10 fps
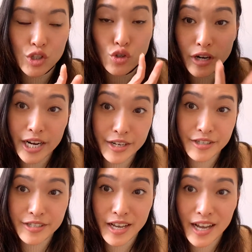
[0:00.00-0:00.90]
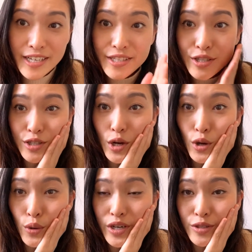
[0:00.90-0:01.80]
drier side,
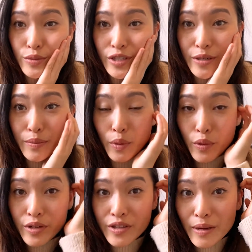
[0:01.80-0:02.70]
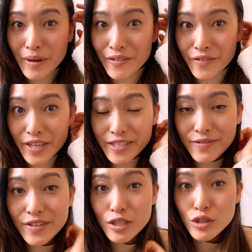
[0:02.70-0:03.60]
so it's really important that my
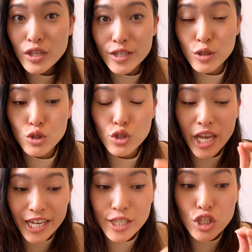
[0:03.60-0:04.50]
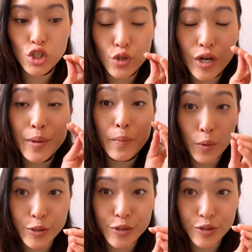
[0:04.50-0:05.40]
face feels like extra
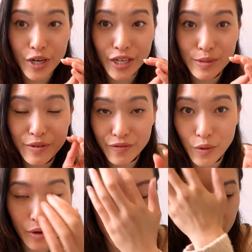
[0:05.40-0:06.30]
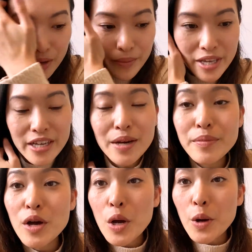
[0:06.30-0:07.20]
moisturized before I put on
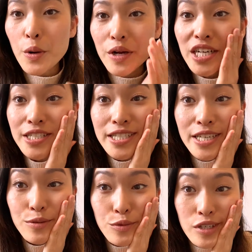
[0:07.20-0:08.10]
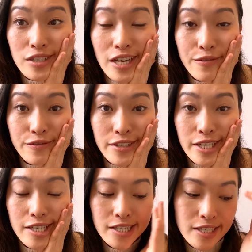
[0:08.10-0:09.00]
makeup, or else it will get
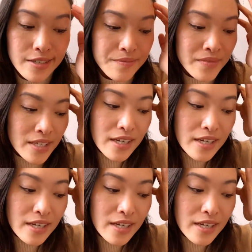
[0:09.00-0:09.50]
flaky.